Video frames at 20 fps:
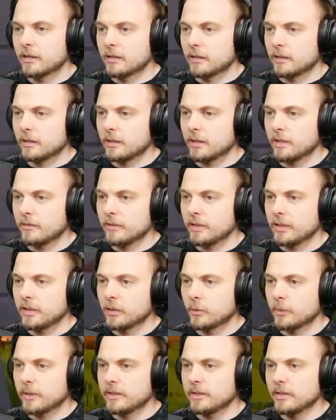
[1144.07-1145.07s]
Gotta have a
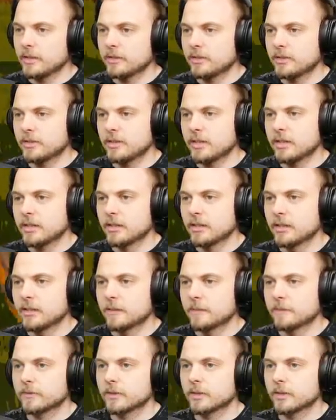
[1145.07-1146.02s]
little window to see, though.